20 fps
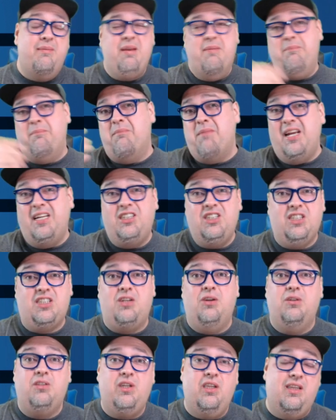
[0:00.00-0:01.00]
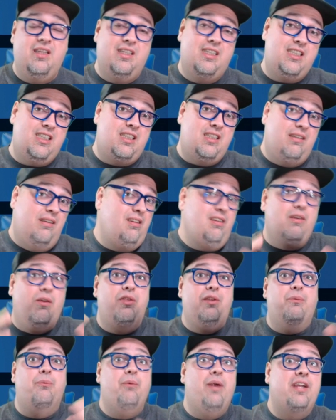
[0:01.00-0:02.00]
It may just go to this, you know,
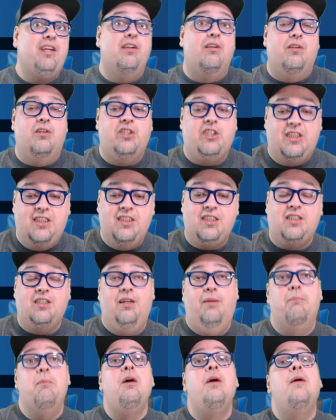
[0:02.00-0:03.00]
the regular system.